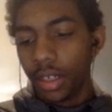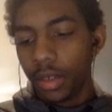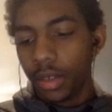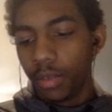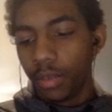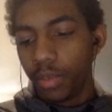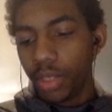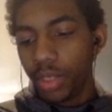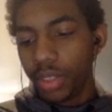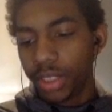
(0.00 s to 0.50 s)

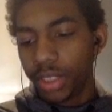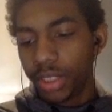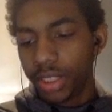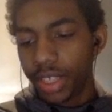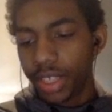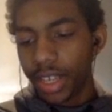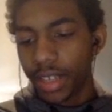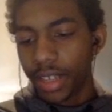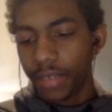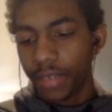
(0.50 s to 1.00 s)
boosts
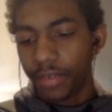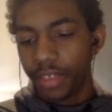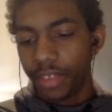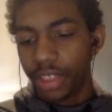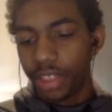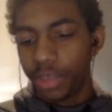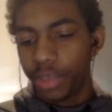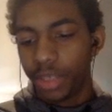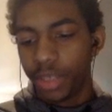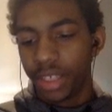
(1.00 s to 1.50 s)
attack of free
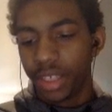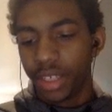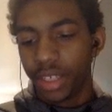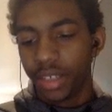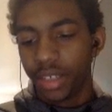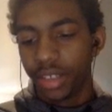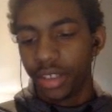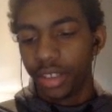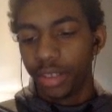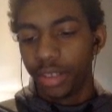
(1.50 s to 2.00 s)
spirit
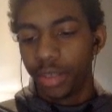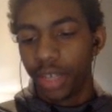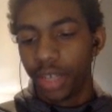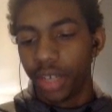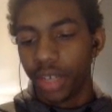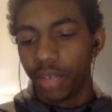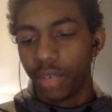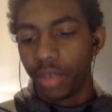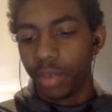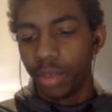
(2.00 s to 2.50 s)
characters by
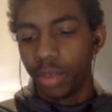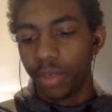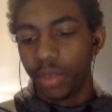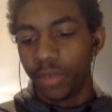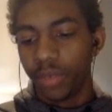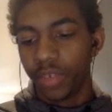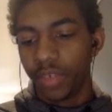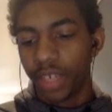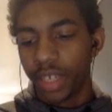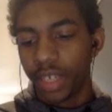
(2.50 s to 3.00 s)

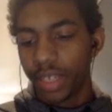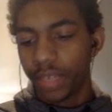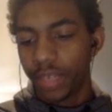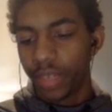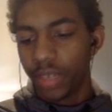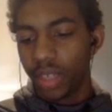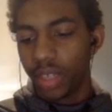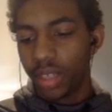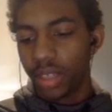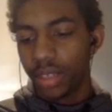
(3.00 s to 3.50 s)
1.5,
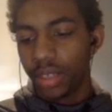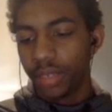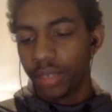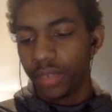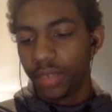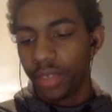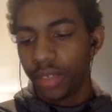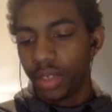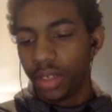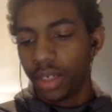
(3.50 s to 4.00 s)
and if
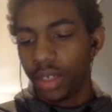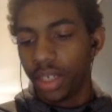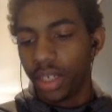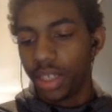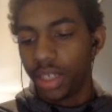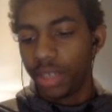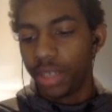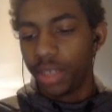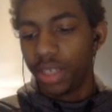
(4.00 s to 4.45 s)
your HP